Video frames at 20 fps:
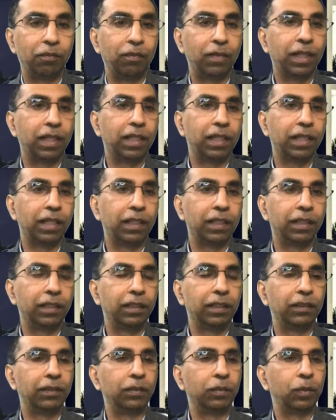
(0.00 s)
but
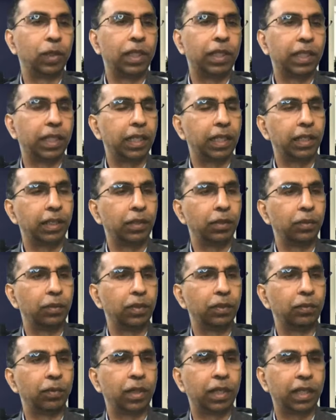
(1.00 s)
what can I do
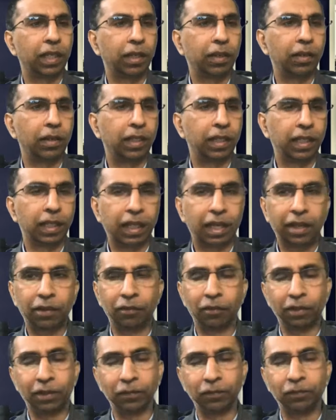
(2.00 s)
with what I already
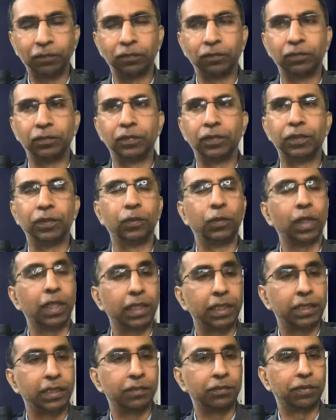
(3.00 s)
have?
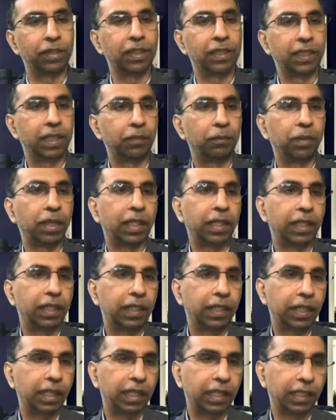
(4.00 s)
What is the first step I
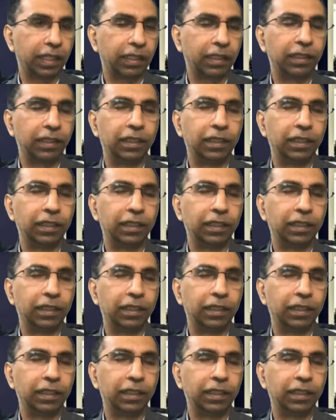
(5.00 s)
can take?